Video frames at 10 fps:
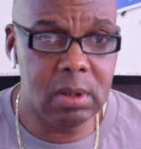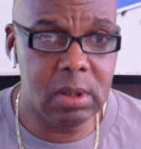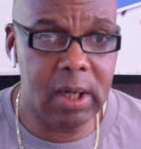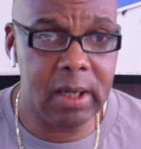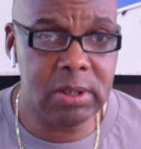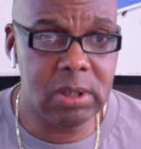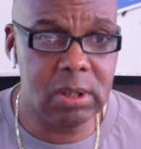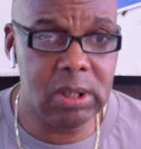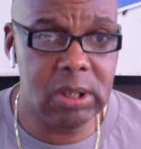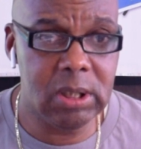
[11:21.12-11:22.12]

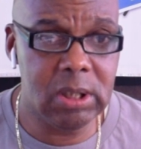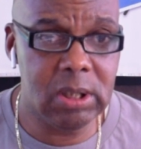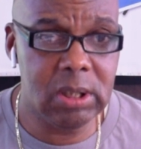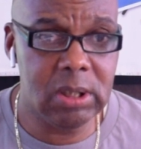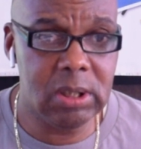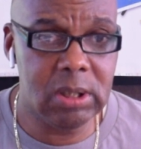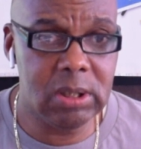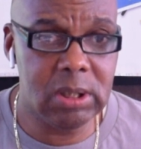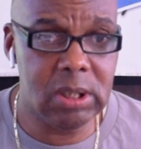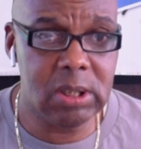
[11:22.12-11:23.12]
Actually,
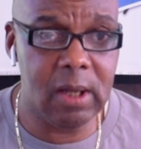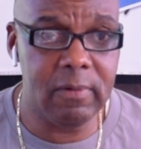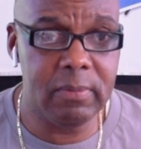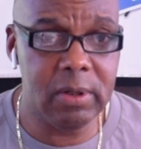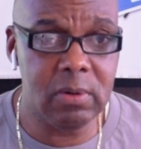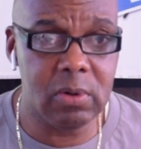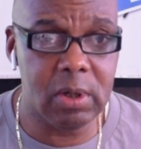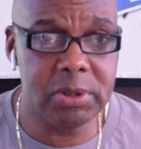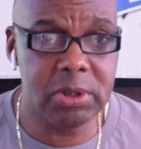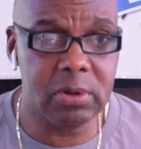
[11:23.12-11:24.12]
she's never been
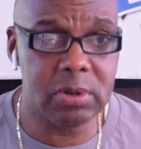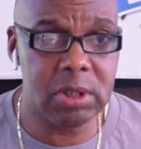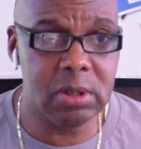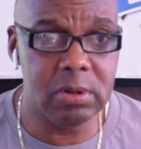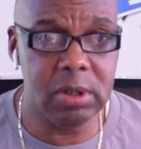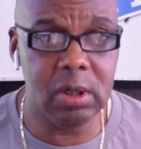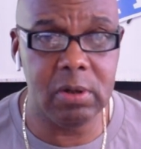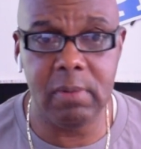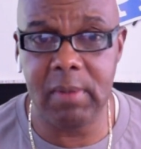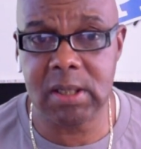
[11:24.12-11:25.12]
across Churchill. You know,
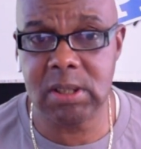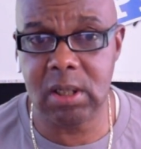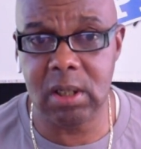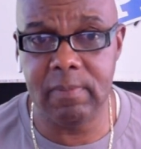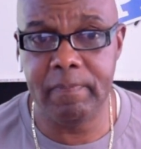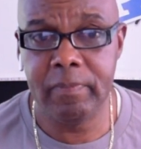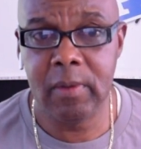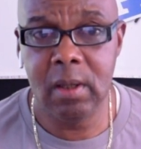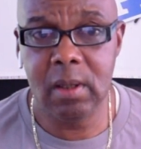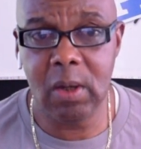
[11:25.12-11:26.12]
the Mexican
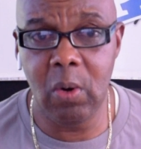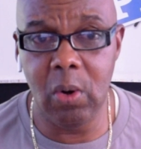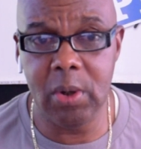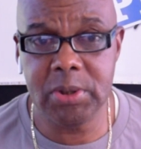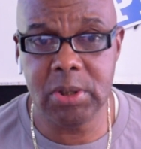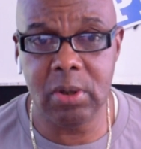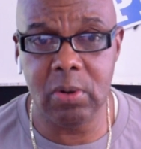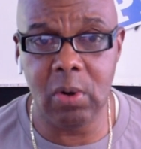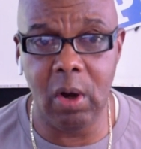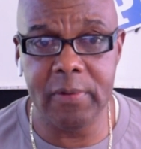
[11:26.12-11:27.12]
horse, you
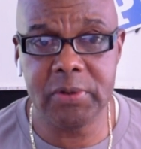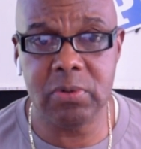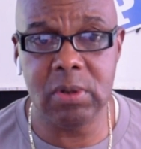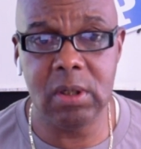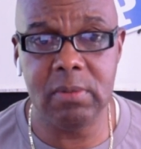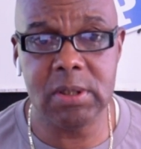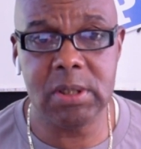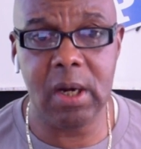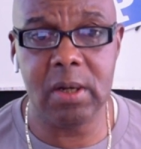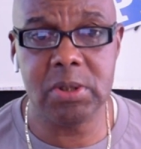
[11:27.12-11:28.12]
know, Gulfstream and
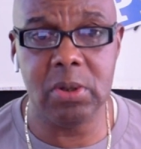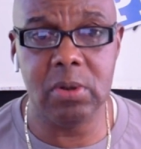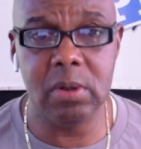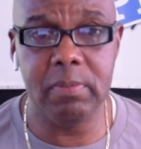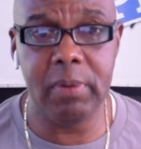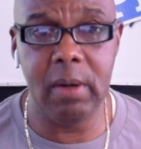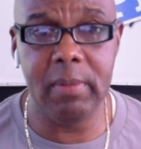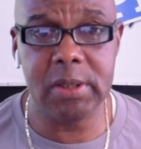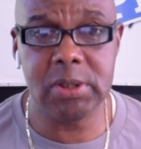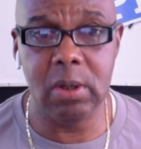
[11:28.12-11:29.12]
Saratoga and
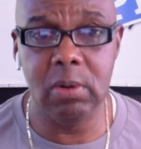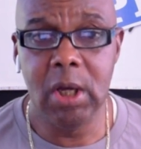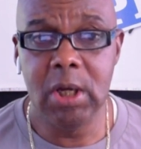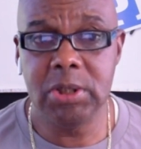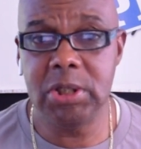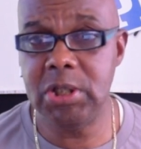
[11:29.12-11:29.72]
Belmont. So she's